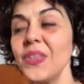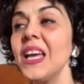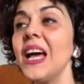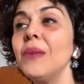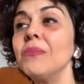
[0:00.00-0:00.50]

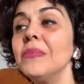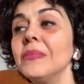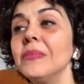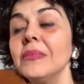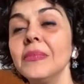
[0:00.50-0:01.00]
Um,
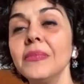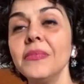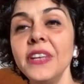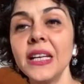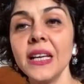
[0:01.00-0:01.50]

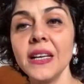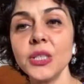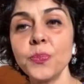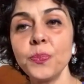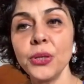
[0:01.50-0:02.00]
vinegar
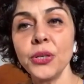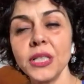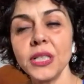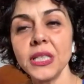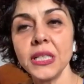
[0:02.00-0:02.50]
is purity.
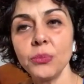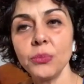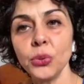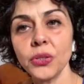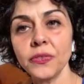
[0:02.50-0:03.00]
It wards off,
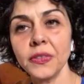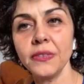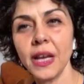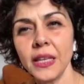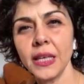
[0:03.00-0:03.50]
I
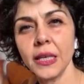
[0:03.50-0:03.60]
think it